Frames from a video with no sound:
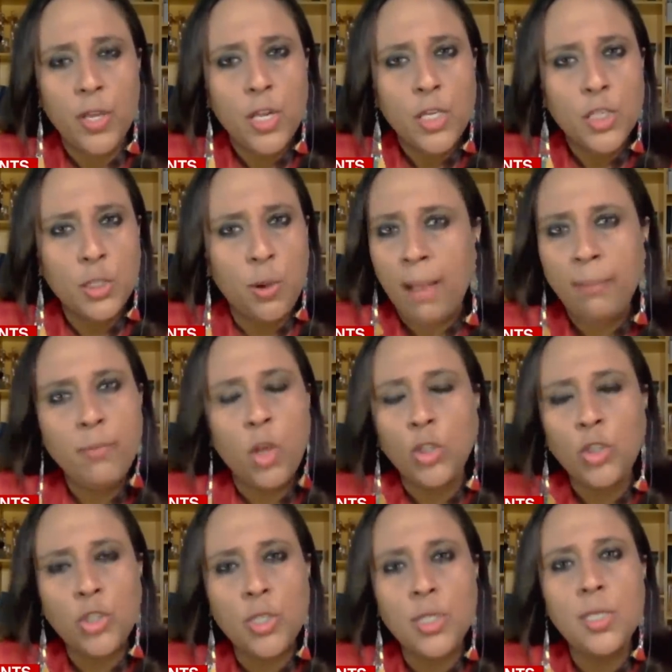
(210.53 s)
So I'm
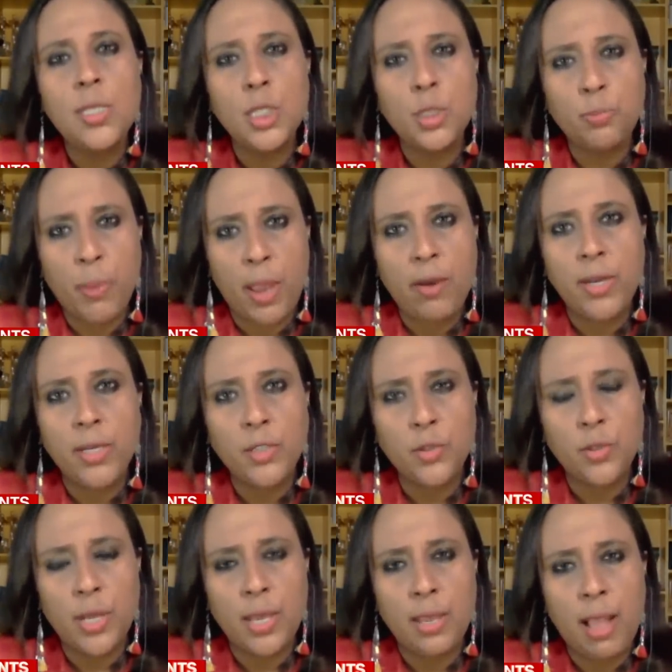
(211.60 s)
not just despairing
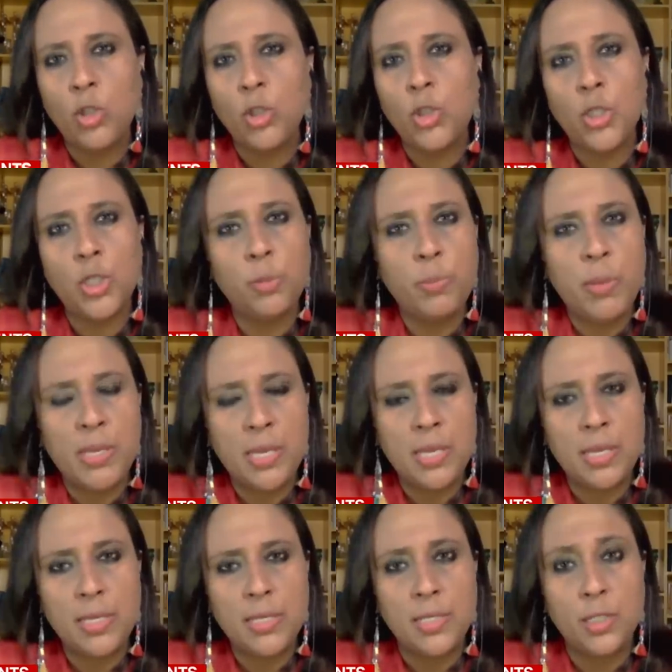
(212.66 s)
today. I'm not just
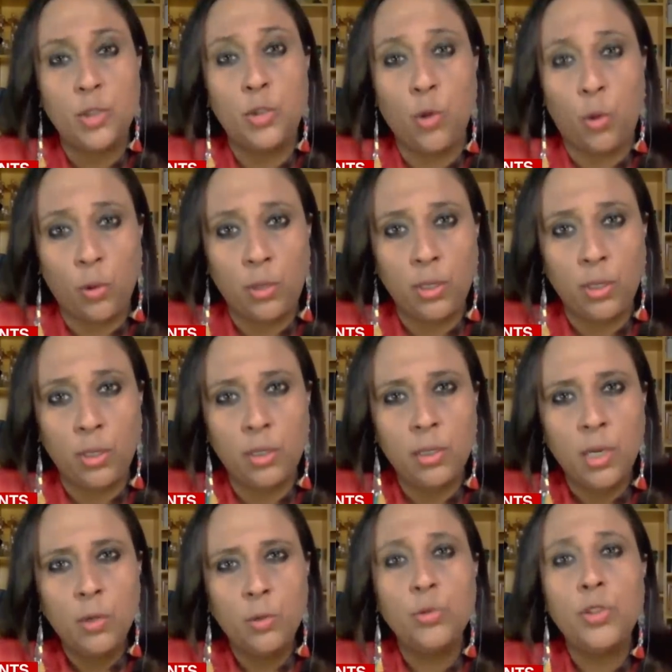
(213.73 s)
speaking as a daughter
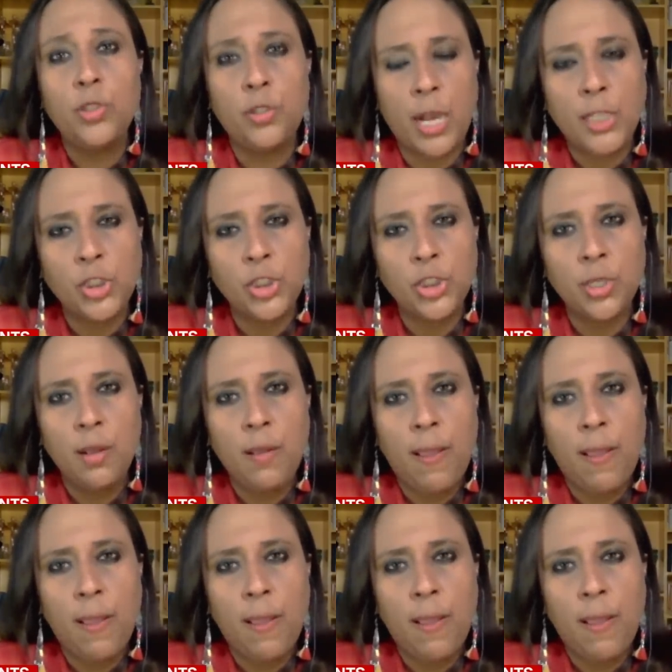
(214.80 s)
who's crushed.